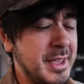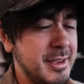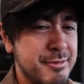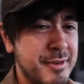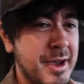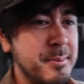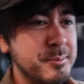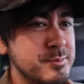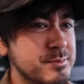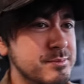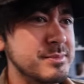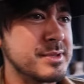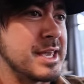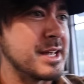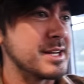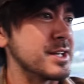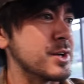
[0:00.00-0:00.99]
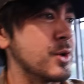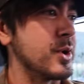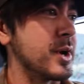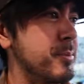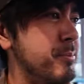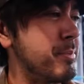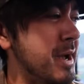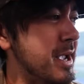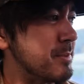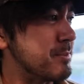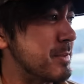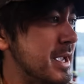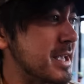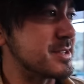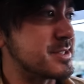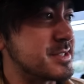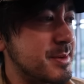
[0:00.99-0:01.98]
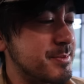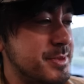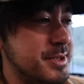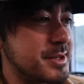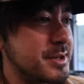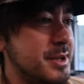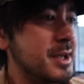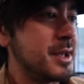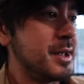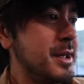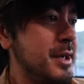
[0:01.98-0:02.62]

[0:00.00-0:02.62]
if I'm getting a quick bite, making something,